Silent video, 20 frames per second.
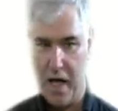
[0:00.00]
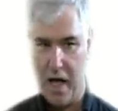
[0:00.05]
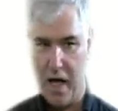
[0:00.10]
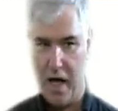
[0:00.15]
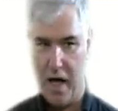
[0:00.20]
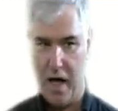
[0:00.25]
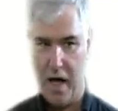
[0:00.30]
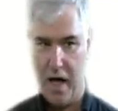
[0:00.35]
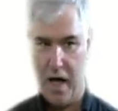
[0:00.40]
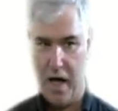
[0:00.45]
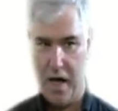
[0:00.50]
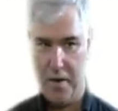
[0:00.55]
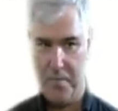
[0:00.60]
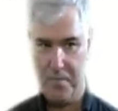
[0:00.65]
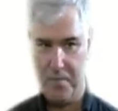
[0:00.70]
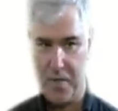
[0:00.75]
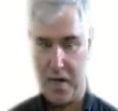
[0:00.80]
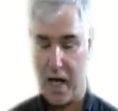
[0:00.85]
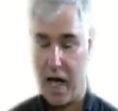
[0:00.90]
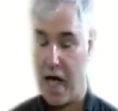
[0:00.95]
I'll
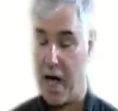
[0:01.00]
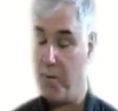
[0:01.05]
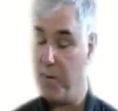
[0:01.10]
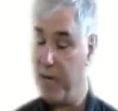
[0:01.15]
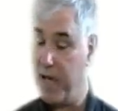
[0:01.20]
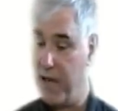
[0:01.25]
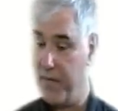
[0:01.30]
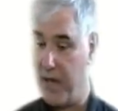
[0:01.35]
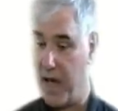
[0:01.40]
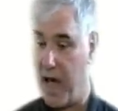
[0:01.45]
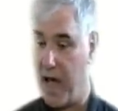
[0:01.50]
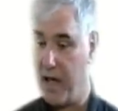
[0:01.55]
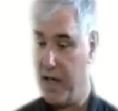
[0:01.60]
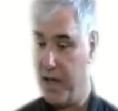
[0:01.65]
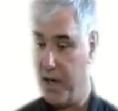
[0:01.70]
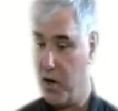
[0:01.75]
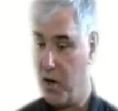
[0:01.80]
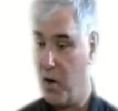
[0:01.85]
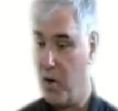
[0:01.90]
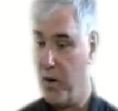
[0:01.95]
be at the
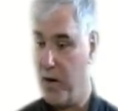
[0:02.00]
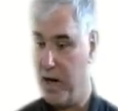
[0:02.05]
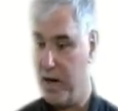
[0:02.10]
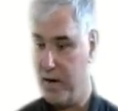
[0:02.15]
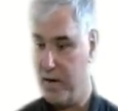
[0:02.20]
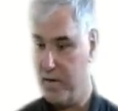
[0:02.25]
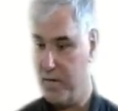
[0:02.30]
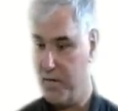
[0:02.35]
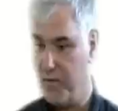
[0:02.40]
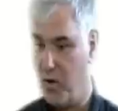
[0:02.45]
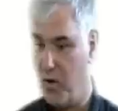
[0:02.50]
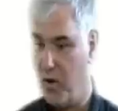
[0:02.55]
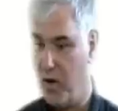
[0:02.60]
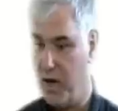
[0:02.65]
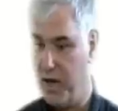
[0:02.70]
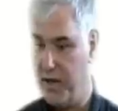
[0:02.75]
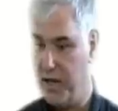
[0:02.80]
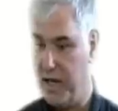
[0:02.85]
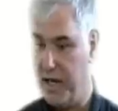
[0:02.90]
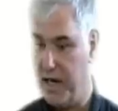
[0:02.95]
Halikoa
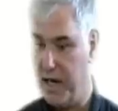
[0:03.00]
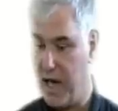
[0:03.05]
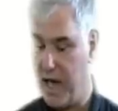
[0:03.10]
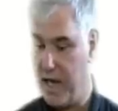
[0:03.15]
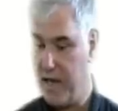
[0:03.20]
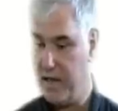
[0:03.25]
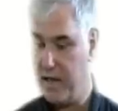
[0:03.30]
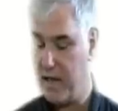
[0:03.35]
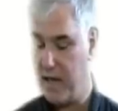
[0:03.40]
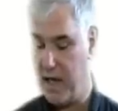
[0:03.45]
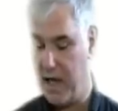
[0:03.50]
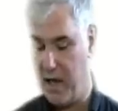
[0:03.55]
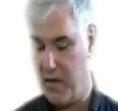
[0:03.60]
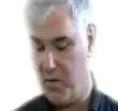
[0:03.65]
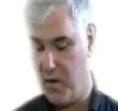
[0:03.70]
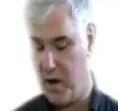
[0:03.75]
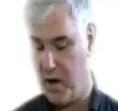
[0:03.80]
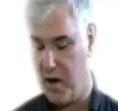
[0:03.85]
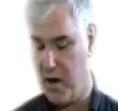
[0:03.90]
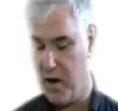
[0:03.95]
on the 9th, and
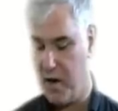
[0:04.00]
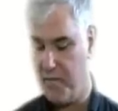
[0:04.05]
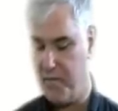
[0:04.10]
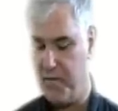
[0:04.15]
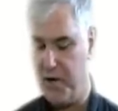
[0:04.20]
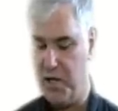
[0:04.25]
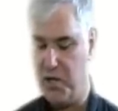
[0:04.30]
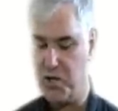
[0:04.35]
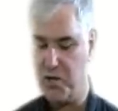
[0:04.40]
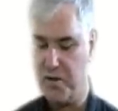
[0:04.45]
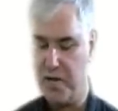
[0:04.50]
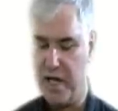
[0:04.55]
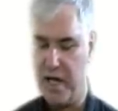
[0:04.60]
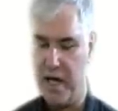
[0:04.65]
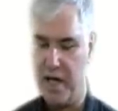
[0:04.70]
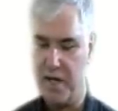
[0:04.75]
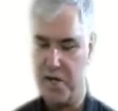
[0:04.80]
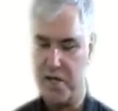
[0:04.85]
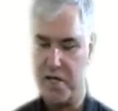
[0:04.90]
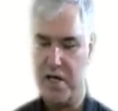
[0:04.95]
our featured
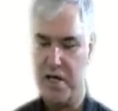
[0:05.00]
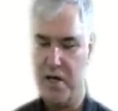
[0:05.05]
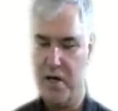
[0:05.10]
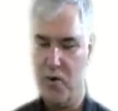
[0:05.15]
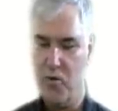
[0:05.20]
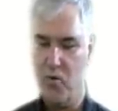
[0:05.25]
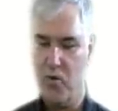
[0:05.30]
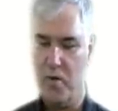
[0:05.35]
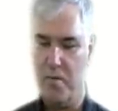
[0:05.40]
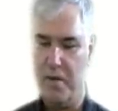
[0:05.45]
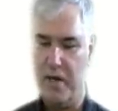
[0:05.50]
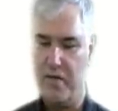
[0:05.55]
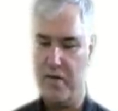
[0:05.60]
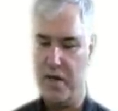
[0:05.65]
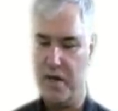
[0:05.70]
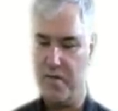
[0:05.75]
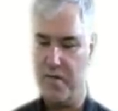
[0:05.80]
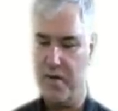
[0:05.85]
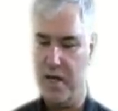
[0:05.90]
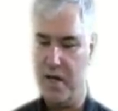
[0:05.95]
guest will be the
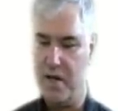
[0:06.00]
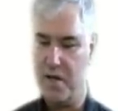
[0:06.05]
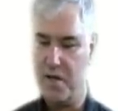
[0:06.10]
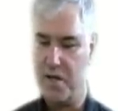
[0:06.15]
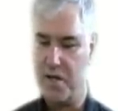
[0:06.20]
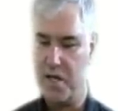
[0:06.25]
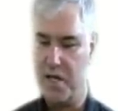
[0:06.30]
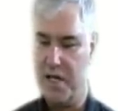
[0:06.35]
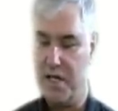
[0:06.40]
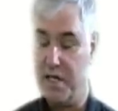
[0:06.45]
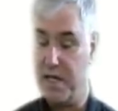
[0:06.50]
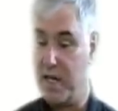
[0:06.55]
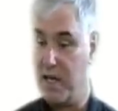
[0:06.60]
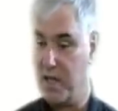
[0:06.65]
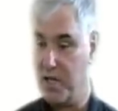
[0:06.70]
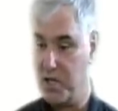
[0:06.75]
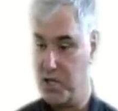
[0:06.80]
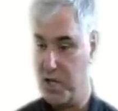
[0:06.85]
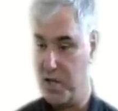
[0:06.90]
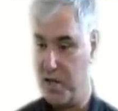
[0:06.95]
Defense
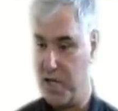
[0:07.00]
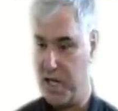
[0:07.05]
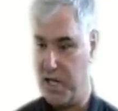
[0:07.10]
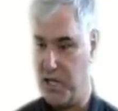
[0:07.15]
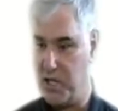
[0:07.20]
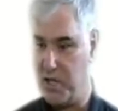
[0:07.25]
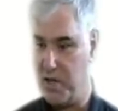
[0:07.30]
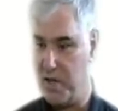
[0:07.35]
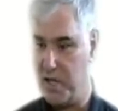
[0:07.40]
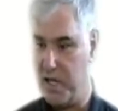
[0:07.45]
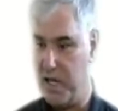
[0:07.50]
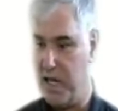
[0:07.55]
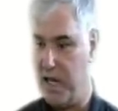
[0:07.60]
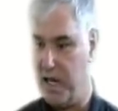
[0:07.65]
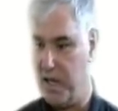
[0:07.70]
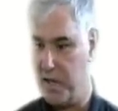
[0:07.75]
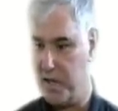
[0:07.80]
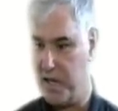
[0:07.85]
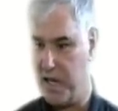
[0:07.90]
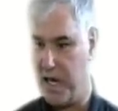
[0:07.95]
Intelligence Agency and
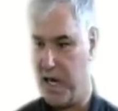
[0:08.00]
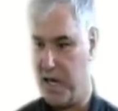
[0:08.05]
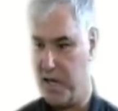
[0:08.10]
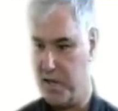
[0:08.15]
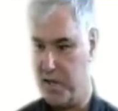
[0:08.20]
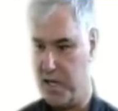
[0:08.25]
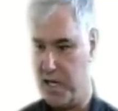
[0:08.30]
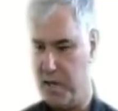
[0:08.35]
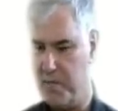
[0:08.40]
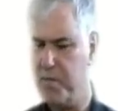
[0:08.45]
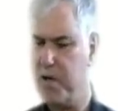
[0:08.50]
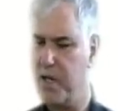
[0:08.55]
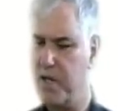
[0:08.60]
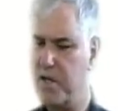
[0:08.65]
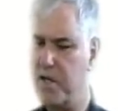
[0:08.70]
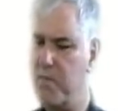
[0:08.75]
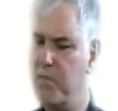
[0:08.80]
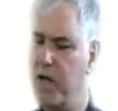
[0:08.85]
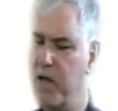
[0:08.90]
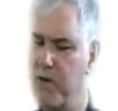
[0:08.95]
SAIC, plus
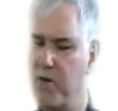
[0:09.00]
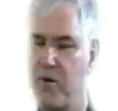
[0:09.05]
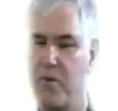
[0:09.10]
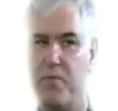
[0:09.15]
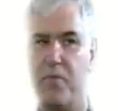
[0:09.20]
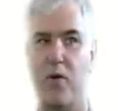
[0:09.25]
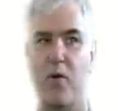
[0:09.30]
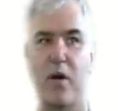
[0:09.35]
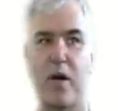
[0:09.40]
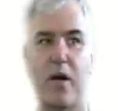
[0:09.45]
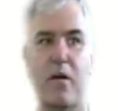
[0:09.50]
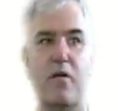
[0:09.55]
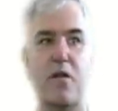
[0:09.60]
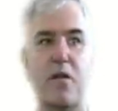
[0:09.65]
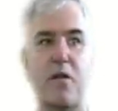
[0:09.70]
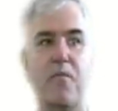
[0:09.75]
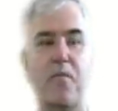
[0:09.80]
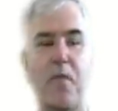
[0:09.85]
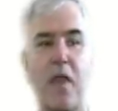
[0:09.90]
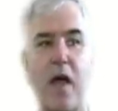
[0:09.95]
some other
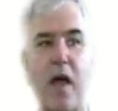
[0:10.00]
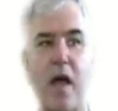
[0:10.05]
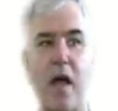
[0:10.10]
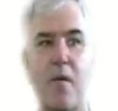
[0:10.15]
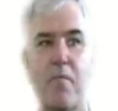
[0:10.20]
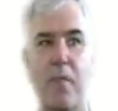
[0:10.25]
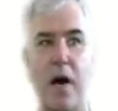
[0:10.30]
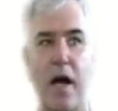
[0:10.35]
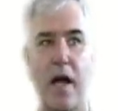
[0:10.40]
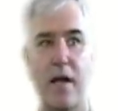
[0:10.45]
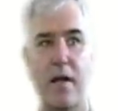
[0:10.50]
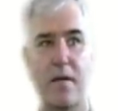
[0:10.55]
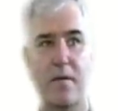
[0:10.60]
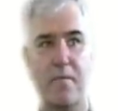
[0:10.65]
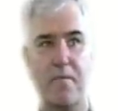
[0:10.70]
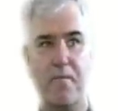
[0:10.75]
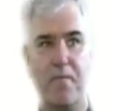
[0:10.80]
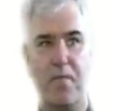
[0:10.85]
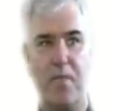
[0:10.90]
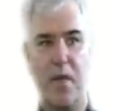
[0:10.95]
employers. But
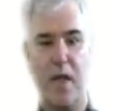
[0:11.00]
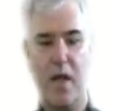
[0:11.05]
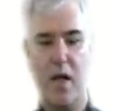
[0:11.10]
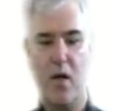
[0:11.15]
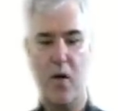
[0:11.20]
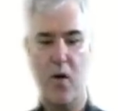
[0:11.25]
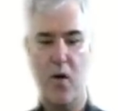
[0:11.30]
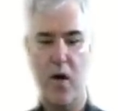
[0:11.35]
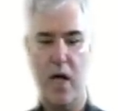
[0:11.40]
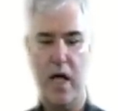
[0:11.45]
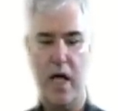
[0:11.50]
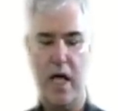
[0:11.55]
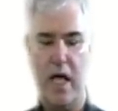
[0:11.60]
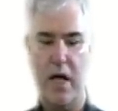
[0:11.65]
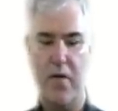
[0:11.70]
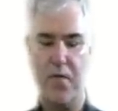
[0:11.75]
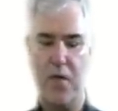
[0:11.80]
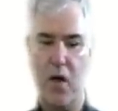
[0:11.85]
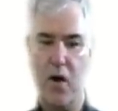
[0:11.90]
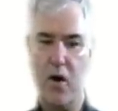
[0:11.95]

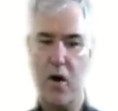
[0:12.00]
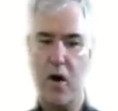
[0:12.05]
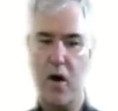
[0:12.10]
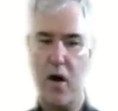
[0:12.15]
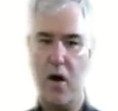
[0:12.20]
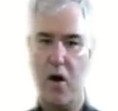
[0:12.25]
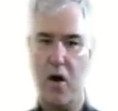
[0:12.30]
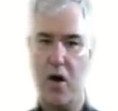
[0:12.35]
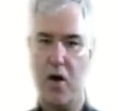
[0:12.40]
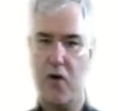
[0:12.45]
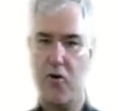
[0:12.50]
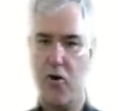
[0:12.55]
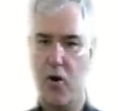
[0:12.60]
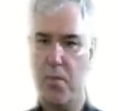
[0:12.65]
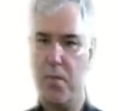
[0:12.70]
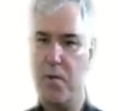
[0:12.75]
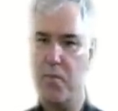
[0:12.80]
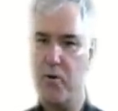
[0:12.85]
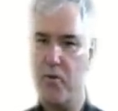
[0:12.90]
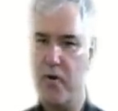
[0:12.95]
if there are a
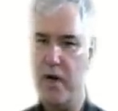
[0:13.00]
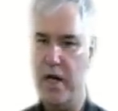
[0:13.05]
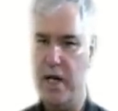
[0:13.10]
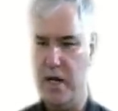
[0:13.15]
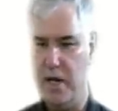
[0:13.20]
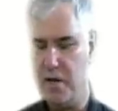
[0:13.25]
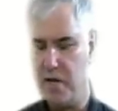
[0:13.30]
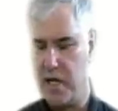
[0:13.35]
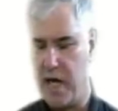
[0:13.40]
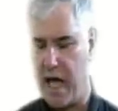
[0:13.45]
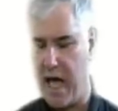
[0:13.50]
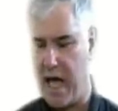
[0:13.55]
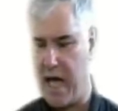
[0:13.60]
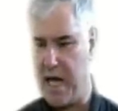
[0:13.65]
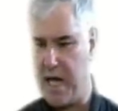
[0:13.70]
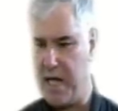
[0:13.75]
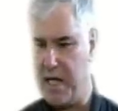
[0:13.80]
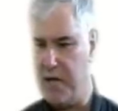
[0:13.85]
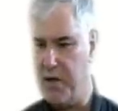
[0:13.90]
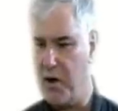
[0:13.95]
group of Marines
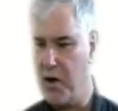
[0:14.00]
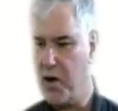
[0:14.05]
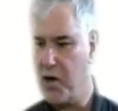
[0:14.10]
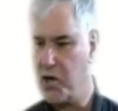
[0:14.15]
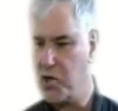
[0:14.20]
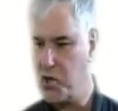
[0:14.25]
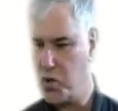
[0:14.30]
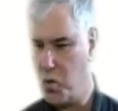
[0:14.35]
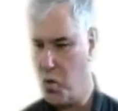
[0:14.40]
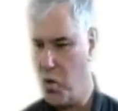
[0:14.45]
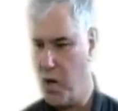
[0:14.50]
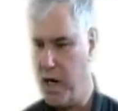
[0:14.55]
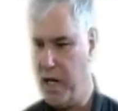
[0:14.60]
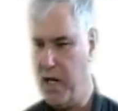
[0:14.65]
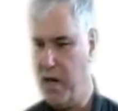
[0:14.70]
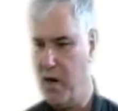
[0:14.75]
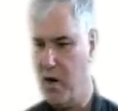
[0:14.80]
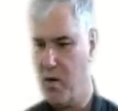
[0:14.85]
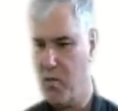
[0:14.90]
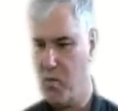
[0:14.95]
and there are
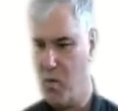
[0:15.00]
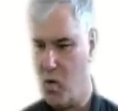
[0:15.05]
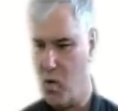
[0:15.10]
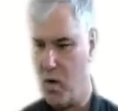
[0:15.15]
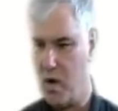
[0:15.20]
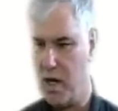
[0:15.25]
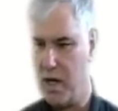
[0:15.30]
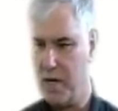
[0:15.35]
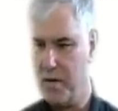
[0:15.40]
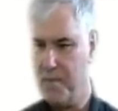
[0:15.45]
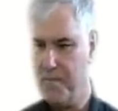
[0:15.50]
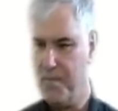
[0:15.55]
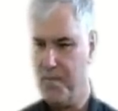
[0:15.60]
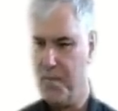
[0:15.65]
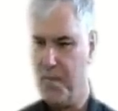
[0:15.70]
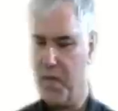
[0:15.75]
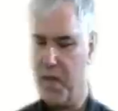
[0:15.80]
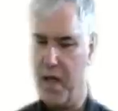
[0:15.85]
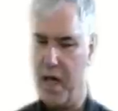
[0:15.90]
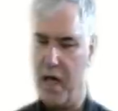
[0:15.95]
20 or more
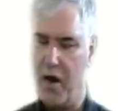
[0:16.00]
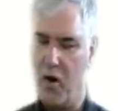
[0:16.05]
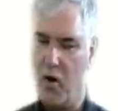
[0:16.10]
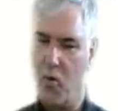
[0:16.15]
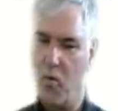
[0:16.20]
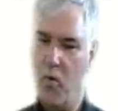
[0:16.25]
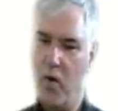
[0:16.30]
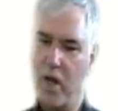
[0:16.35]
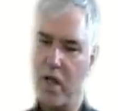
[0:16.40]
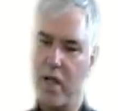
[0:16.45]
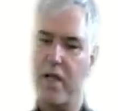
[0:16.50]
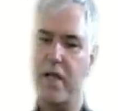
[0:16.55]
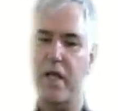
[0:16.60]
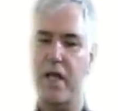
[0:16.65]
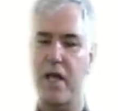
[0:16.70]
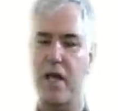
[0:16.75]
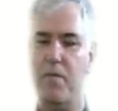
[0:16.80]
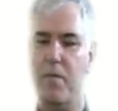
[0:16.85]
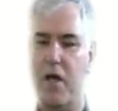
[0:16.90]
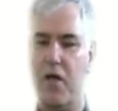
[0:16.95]
that are willing to
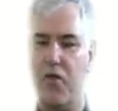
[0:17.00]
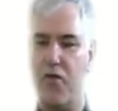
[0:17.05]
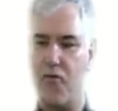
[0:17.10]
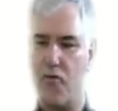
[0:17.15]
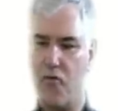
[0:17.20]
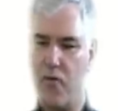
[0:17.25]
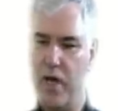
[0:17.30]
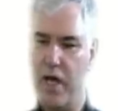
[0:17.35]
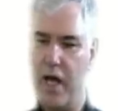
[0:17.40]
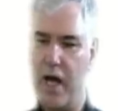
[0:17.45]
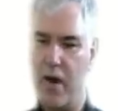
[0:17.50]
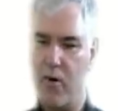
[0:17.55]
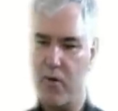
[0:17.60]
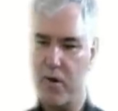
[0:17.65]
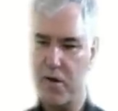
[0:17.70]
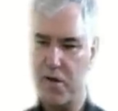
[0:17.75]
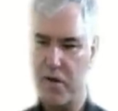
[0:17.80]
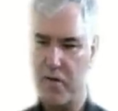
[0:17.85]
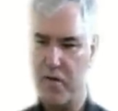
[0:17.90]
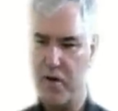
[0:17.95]
give me 3
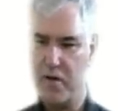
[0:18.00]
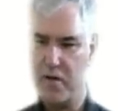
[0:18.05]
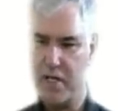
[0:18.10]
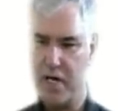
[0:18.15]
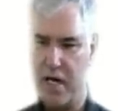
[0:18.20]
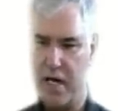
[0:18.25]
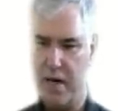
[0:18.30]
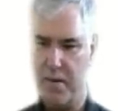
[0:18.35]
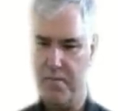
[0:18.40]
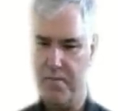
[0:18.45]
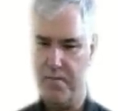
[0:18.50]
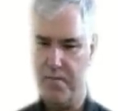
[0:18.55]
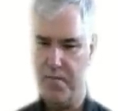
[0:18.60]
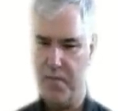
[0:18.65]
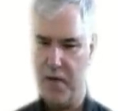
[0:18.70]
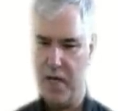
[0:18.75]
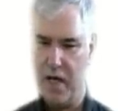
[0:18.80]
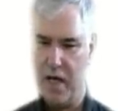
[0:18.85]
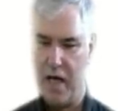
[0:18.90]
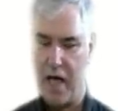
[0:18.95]
hours of their time,
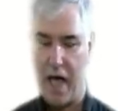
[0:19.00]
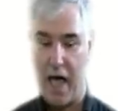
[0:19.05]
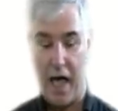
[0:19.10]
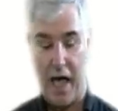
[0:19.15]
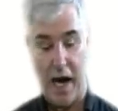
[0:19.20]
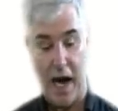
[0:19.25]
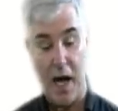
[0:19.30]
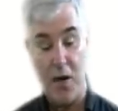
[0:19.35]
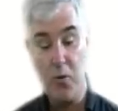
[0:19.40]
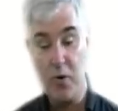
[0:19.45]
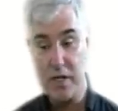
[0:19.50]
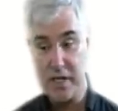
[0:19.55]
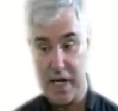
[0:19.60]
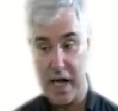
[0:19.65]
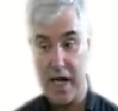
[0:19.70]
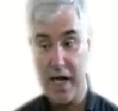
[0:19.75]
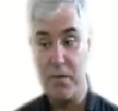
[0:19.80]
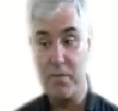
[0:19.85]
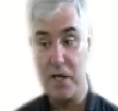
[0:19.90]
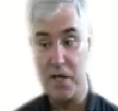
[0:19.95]
and I will
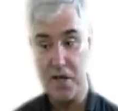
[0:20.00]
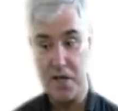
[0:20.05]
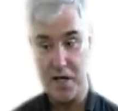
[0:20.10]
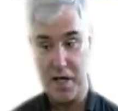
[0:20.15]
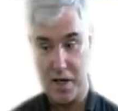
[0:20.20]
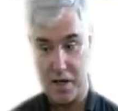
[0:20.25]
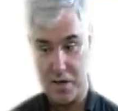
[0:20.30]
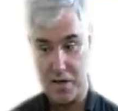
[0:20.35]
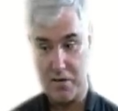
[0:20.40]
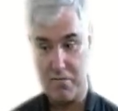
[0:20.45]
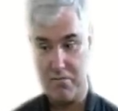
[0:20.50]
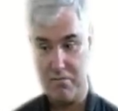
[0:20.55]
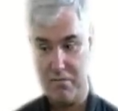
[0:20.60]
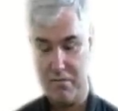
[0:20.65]
take up to 6,